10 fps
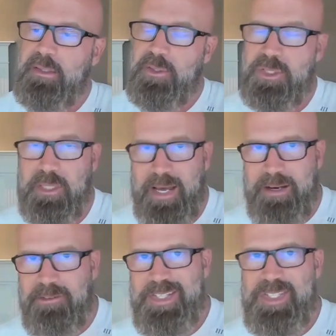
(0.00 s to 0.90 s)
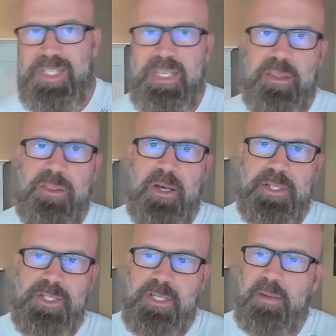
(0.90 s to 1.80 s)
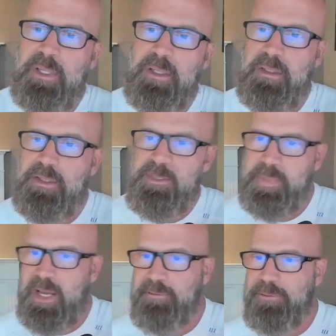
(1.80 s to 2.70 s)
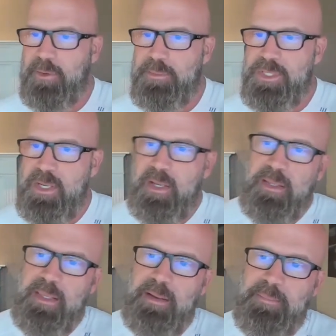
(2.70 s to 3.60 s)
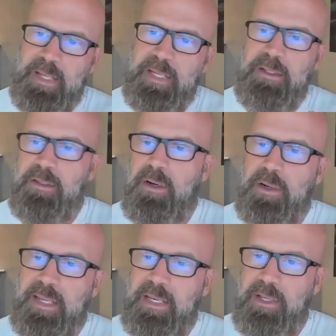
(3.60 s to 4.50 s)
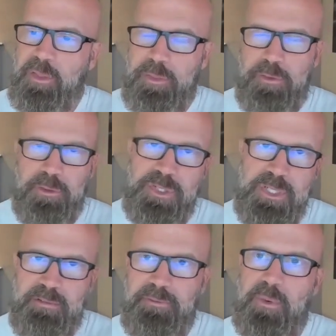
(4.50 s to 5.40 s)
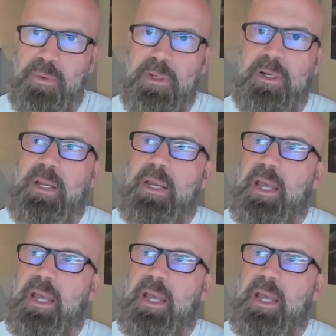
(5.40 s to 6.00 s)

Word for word: there's a lot of these e thoughts coming into these platforms that men are getting thirsty for